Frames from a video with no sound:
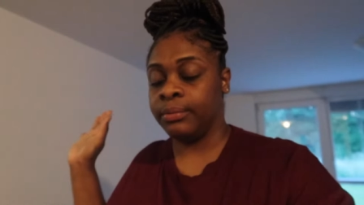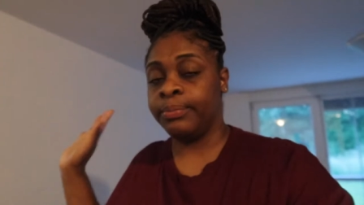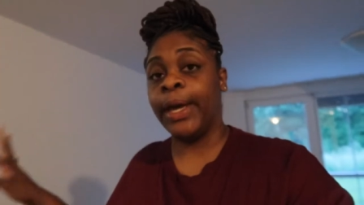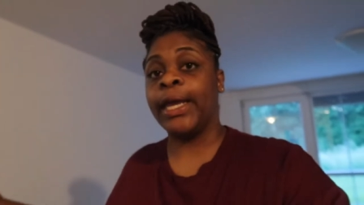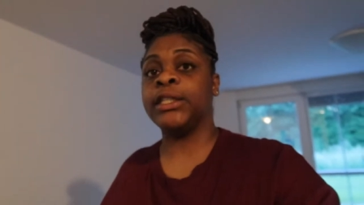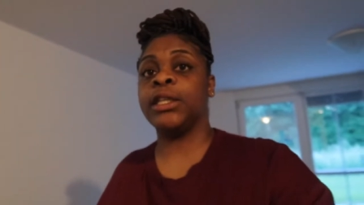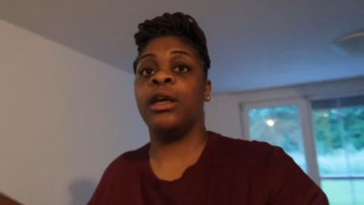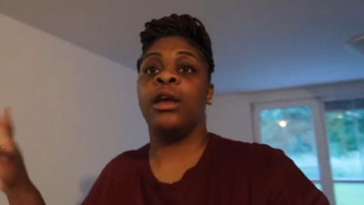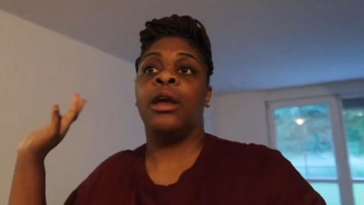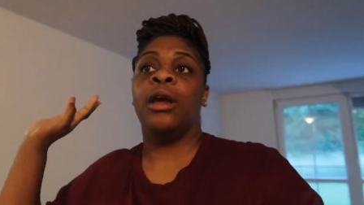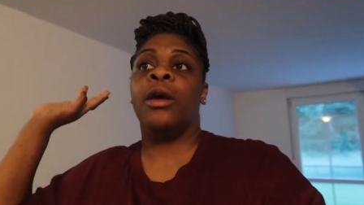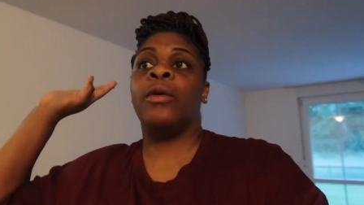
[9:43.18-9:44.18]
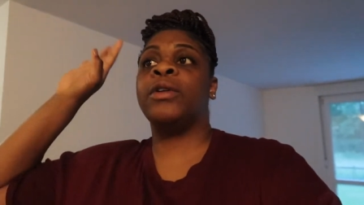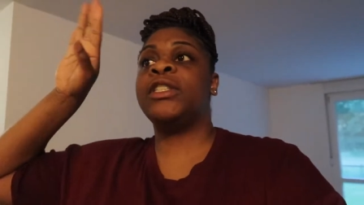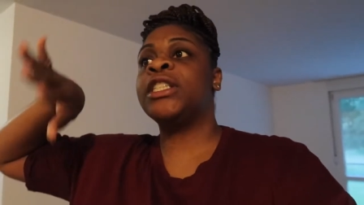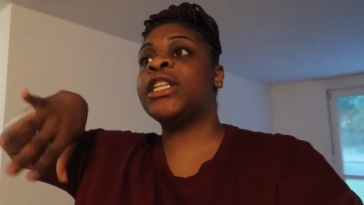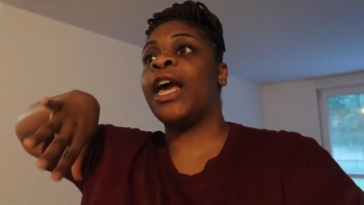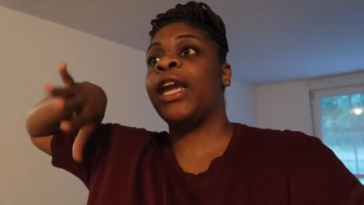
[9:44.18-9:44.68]
But we
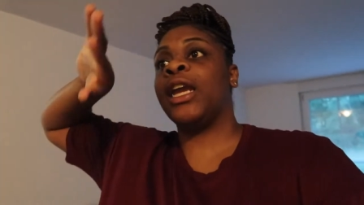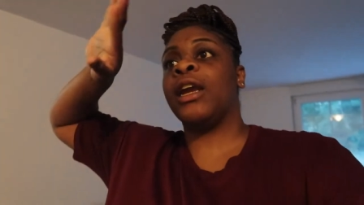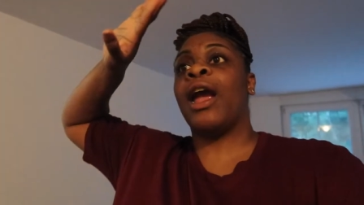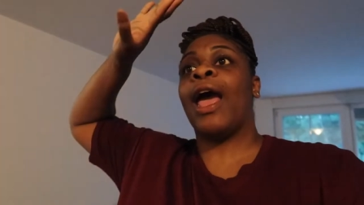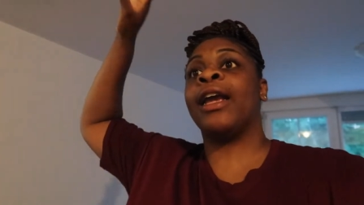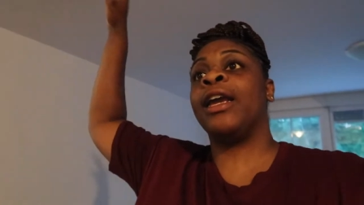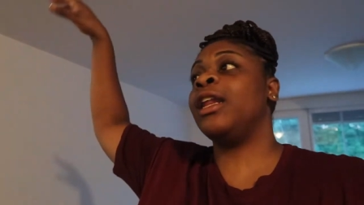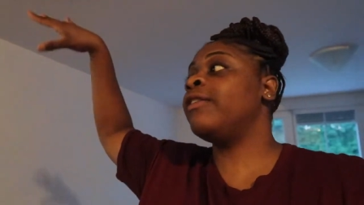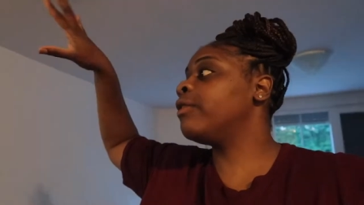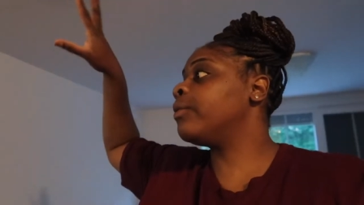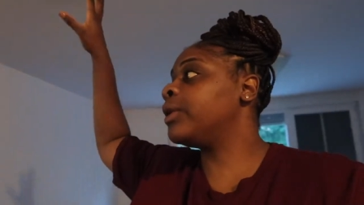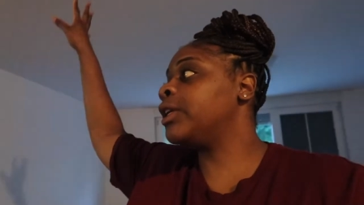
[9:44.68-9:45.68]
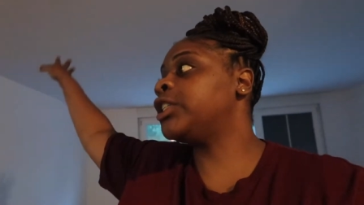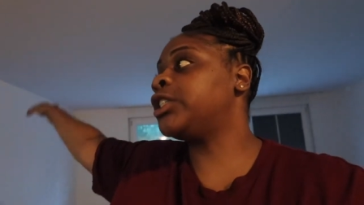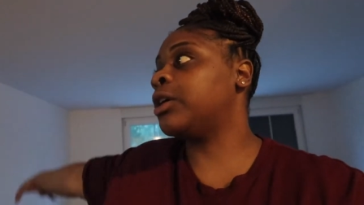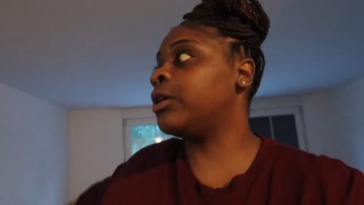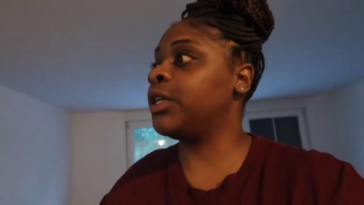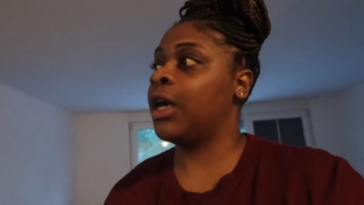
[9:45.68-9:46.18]
just got here. I couldn't even really
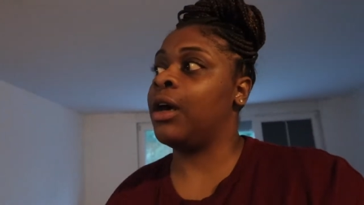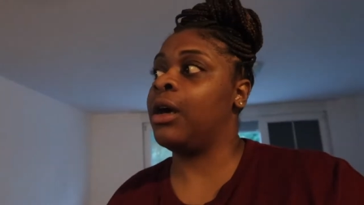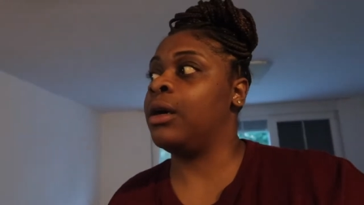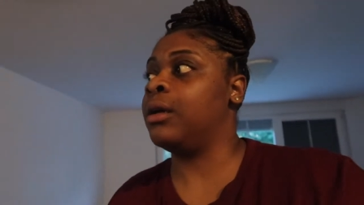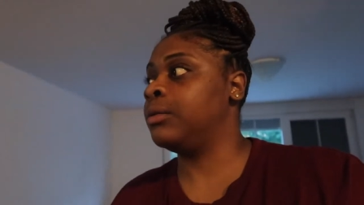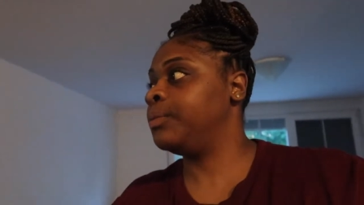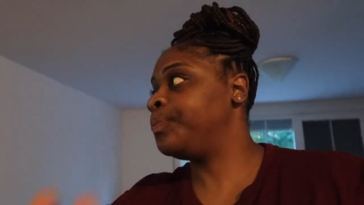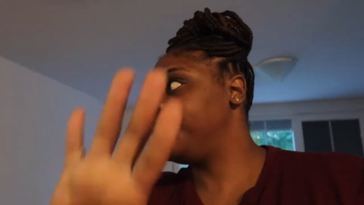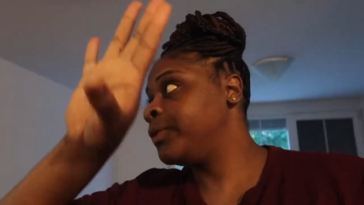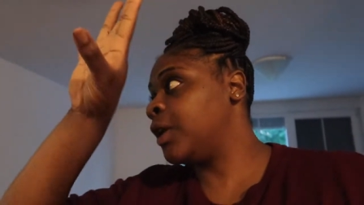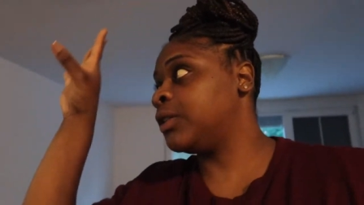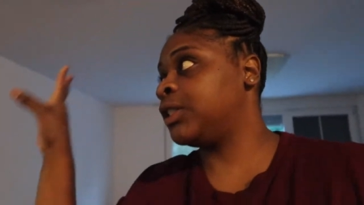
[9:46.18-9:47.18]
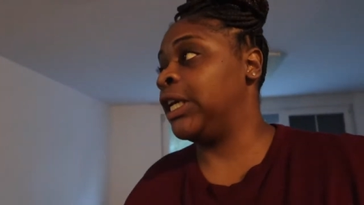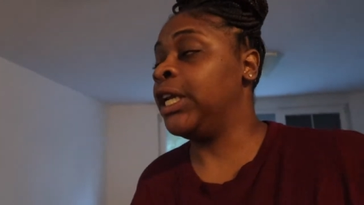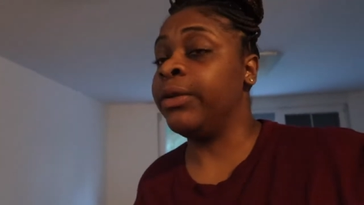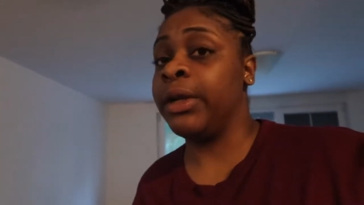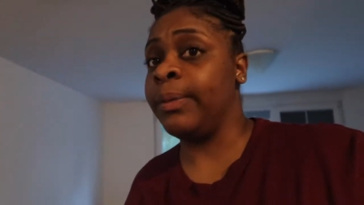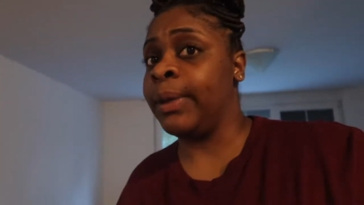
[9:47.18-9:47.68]
show y'all no
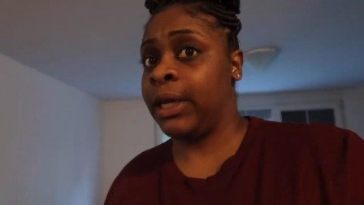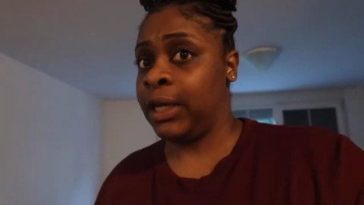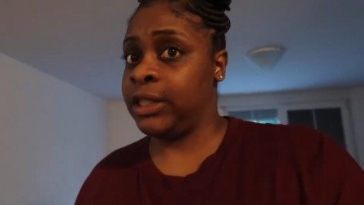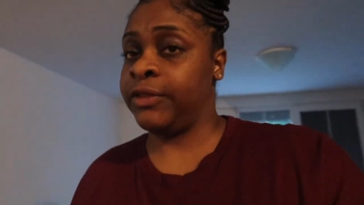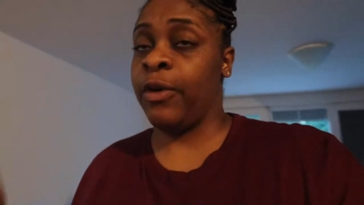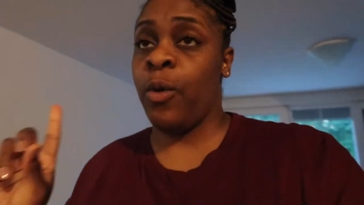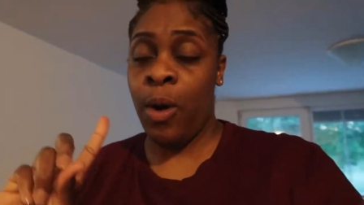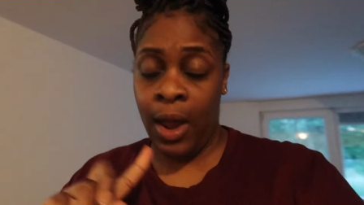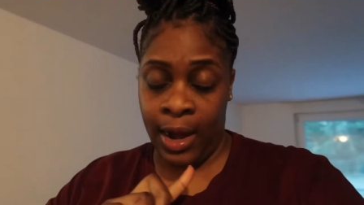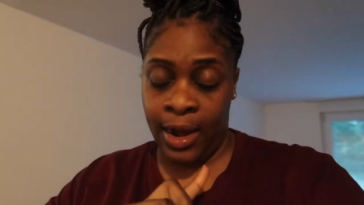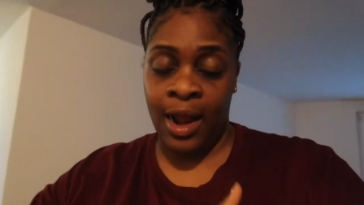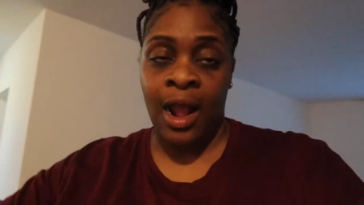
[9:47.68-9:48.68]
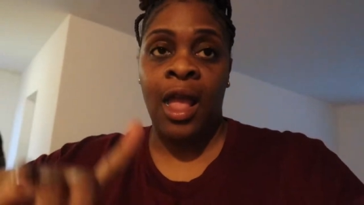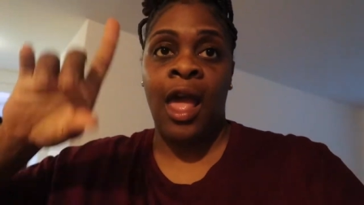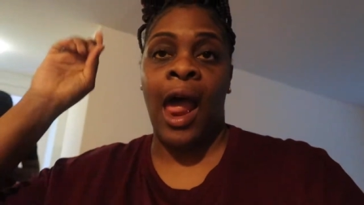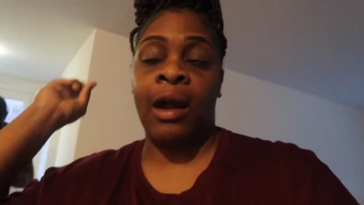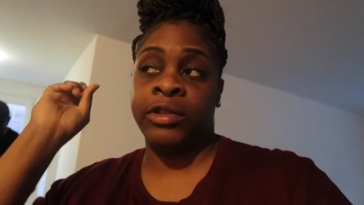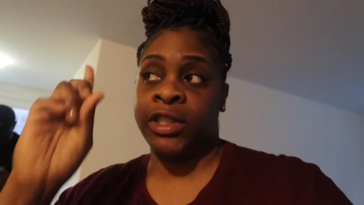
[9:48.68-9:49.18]
scenery because, for one,
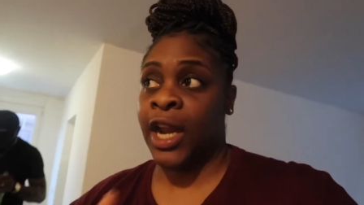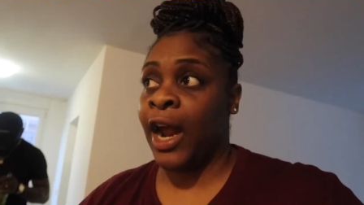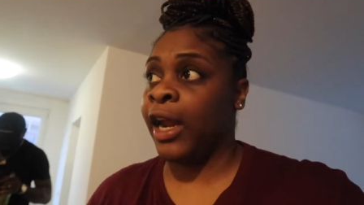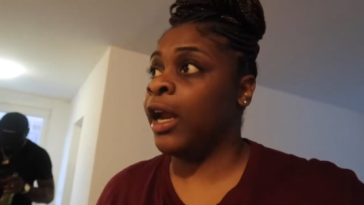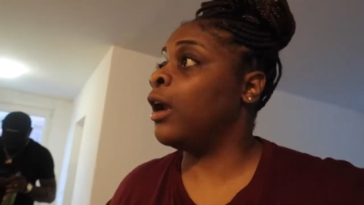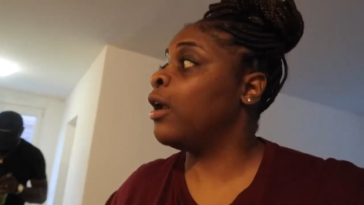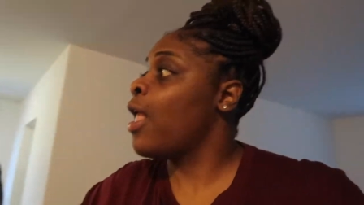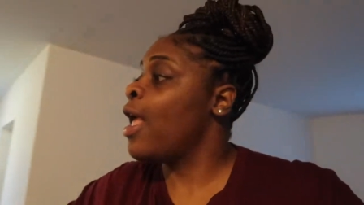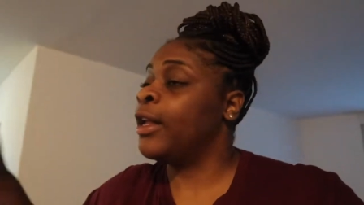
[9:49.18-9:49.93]
I was tired.